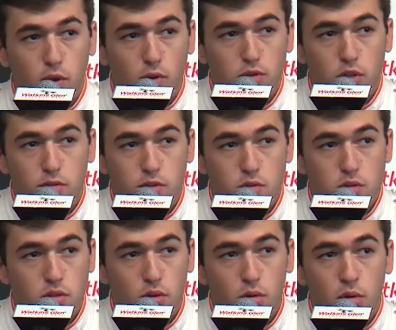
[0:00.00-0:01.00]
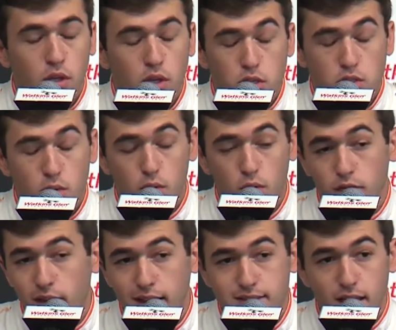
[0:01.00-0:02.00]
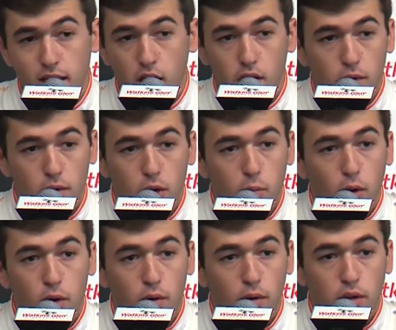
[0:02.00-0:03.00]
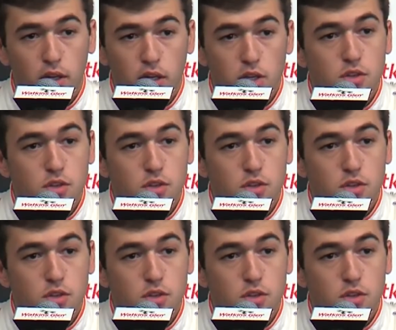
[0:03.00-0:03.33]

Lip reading: The old surface was still really fast, had a lot of grip, wasn't really any